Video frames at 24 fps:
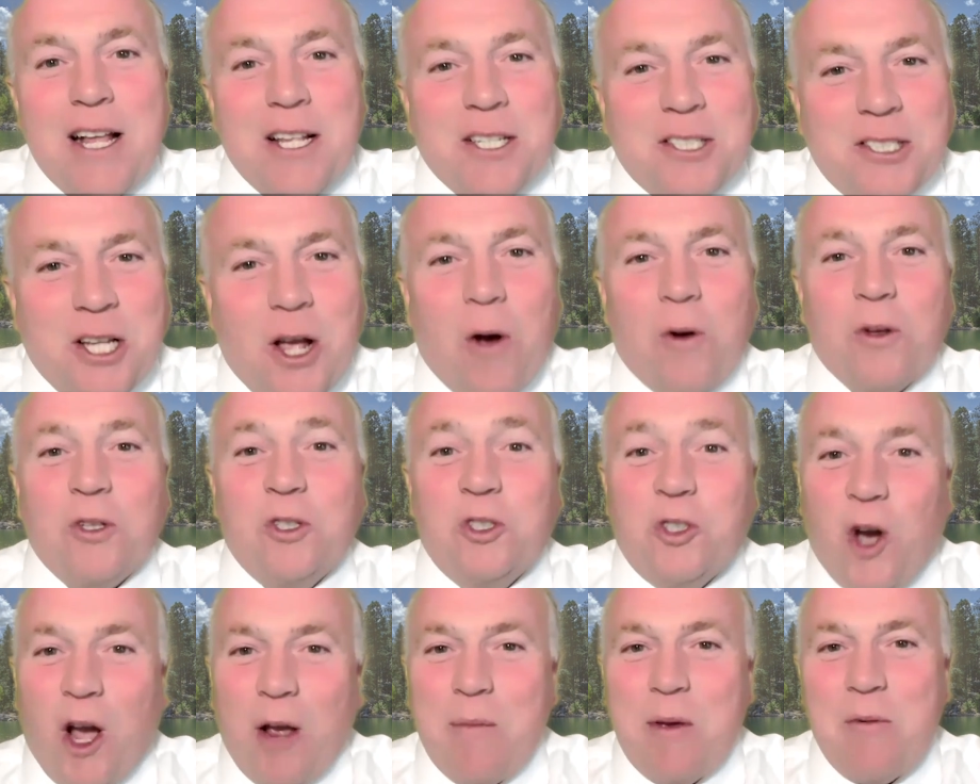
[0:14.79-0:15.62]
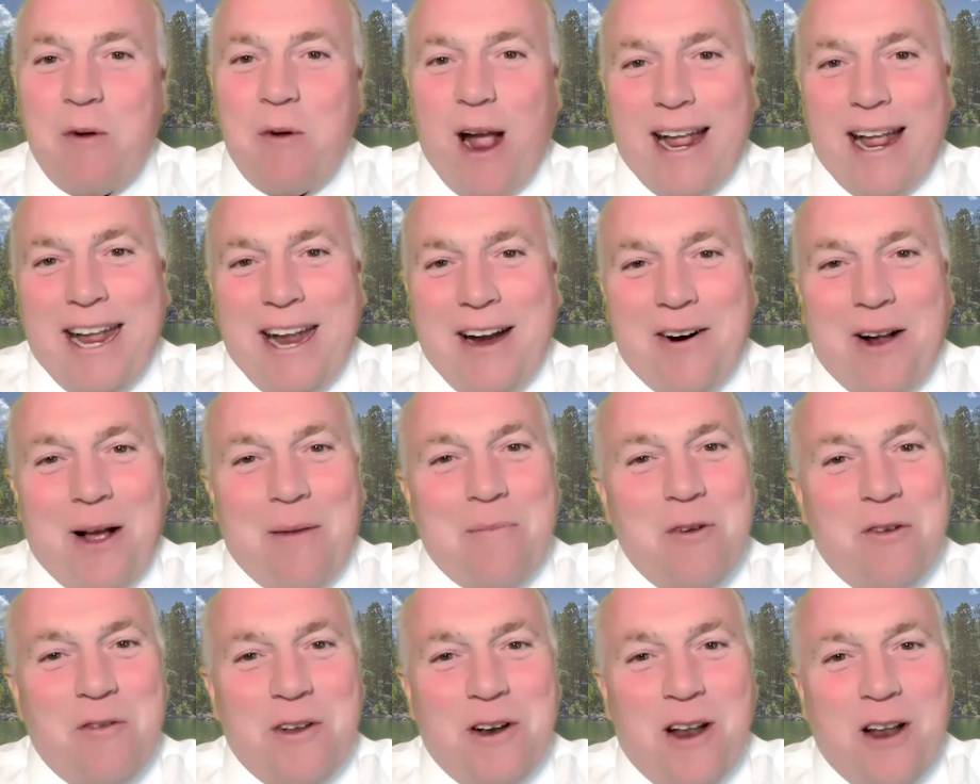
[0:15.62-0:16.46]
So join me right here
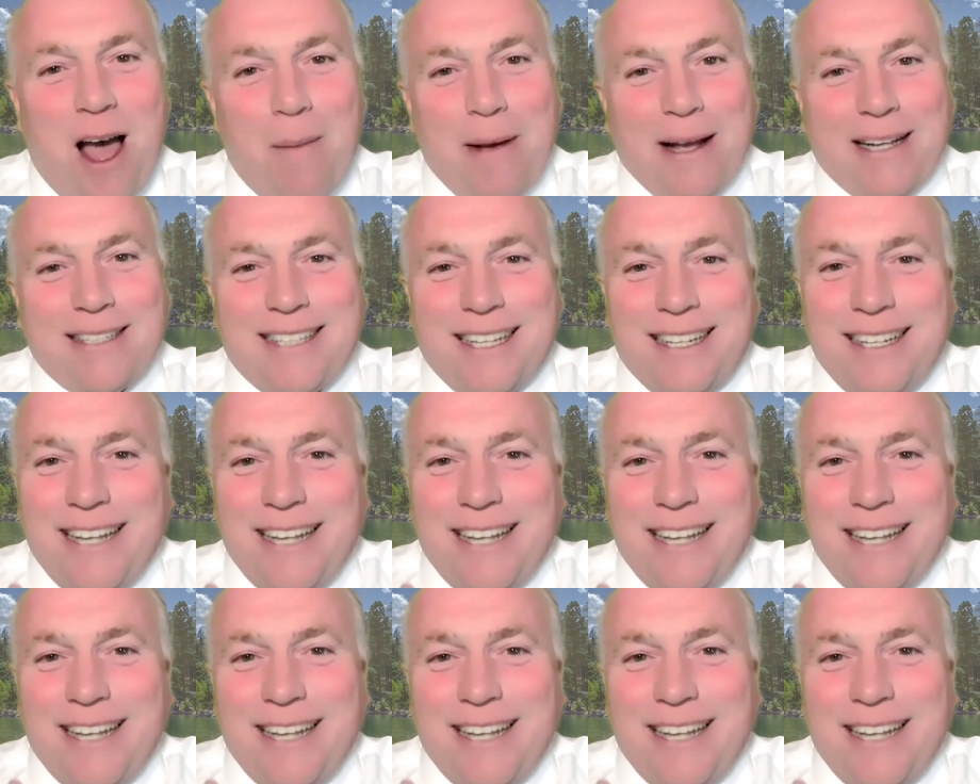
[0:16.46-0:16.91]
on MovEnomics